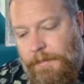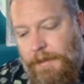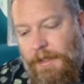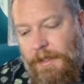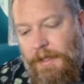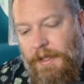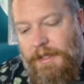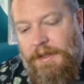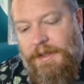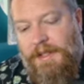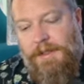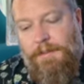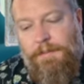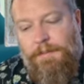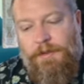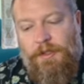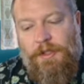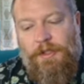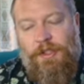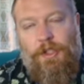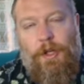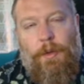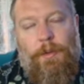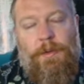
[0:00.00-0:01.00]
like this
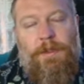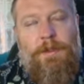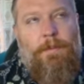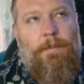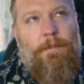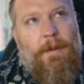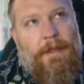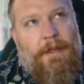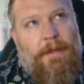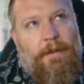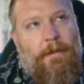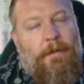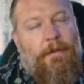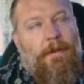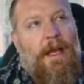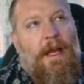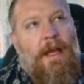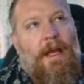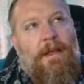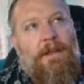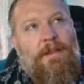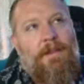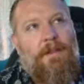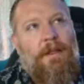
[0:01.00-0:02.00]
show is billed
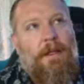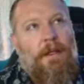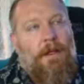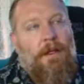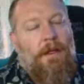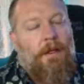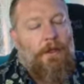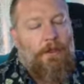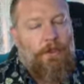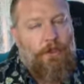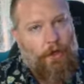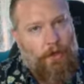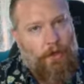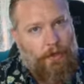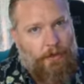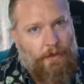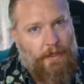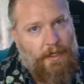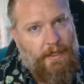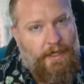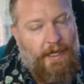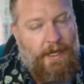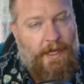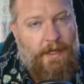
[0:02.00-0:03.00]
as dark
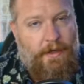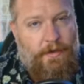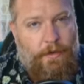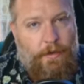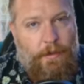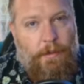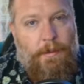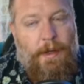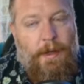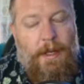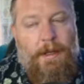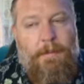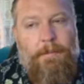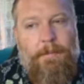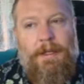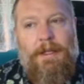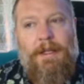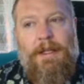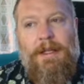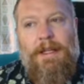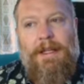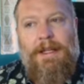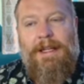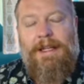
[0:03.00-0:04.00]
like Andor, right?
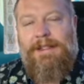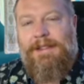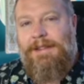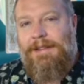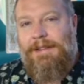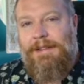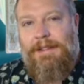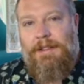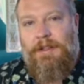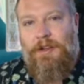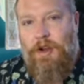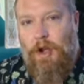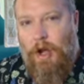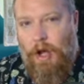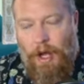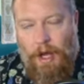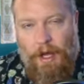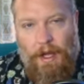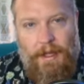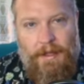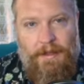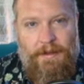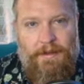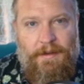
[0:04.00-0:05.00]
But it's
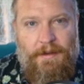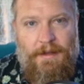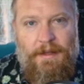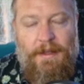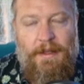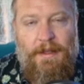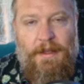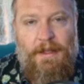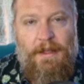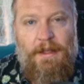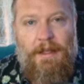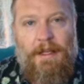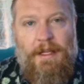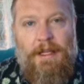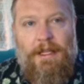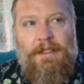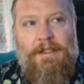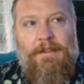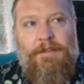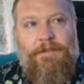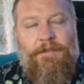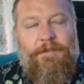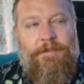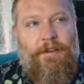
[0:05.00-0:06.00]
not.
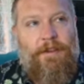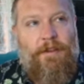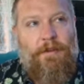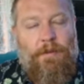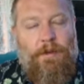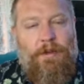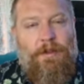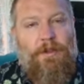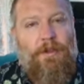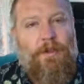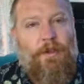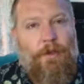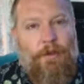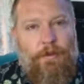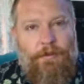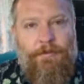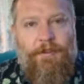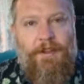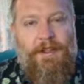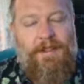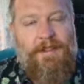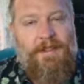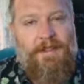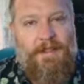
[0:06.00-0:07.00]
It's filled with
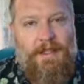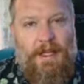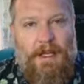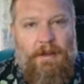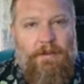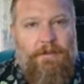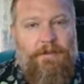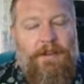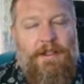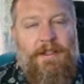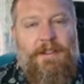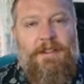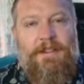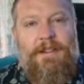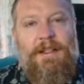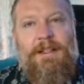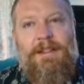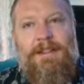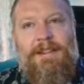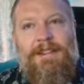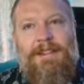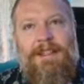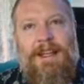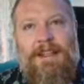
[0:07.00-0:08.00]
goofy stuff.
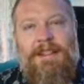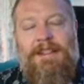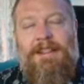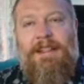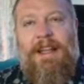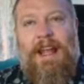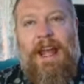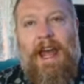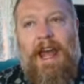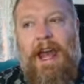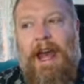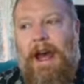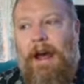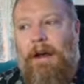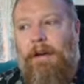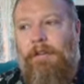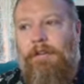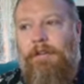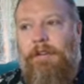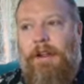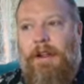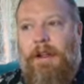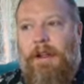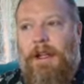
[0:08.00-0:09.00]
It doesn't
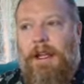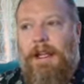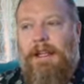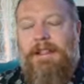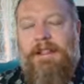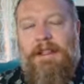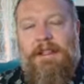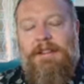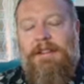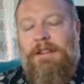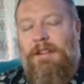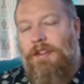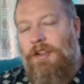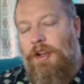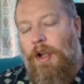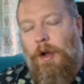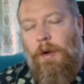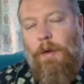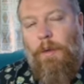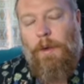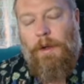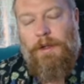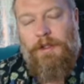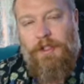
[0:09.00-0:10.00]

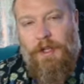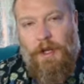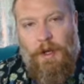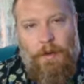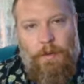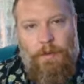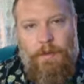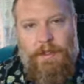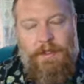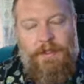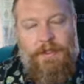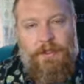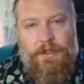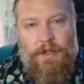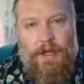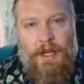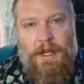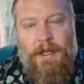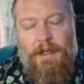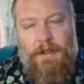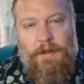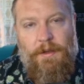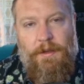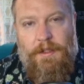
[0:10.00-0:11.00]
know what tone it's
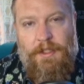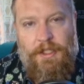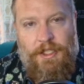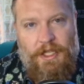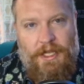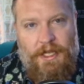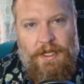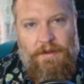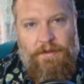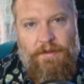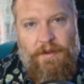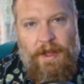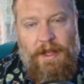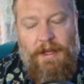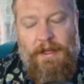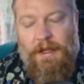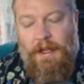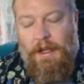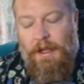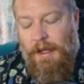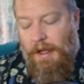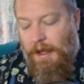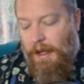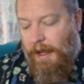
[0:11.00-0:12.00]
trying to achieve.
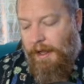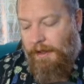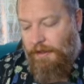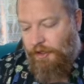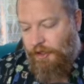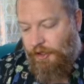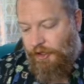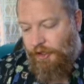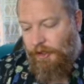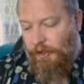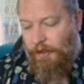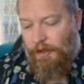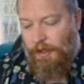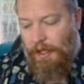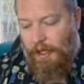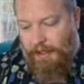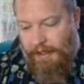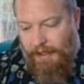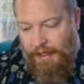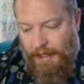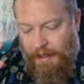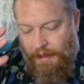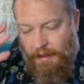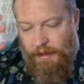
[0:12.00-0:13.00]
And sure,
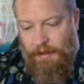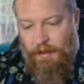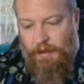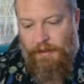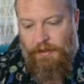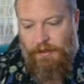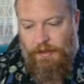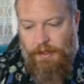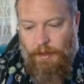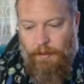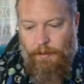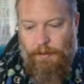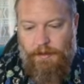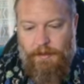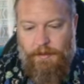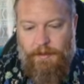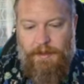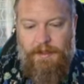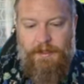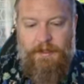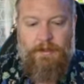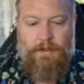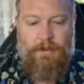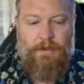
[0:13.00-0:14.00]
again, Star Wars
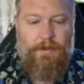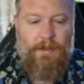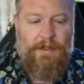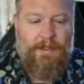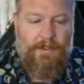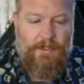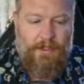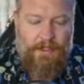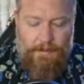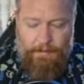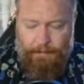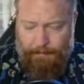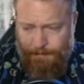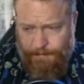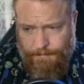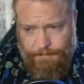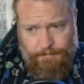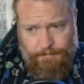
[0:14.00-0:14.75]
original trilogy,